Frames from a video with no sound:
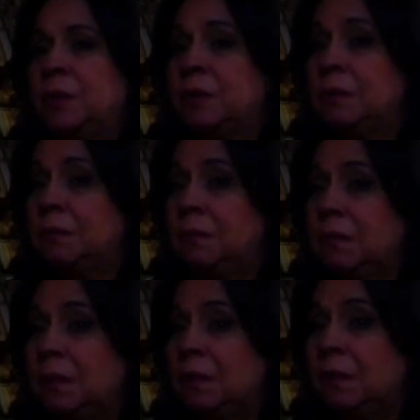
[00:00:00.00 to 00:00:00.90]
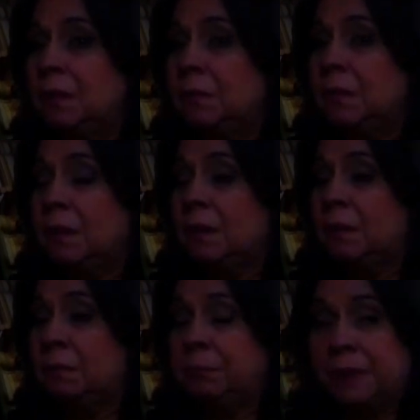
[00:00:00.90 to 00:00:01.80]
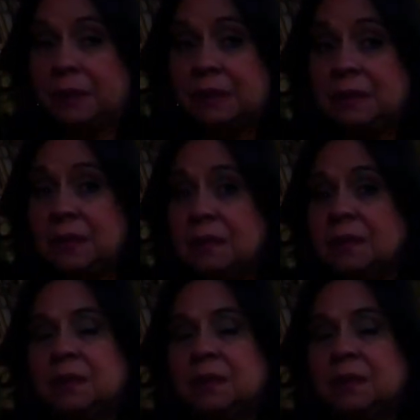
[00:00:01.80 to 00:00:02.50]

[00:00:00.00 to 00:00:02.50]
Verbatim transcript: we could uh, build it,